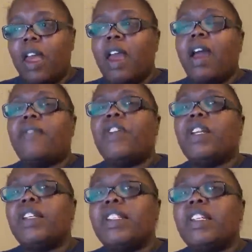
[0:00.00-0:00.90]
After
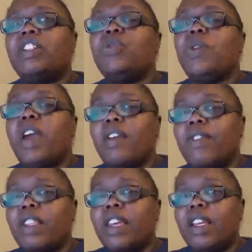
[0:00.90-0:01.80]
listening to
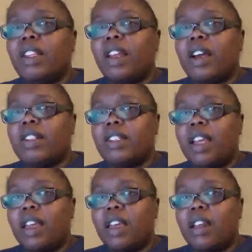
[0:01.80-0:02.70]
everything that I
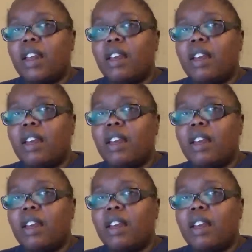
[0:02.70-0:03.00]
said,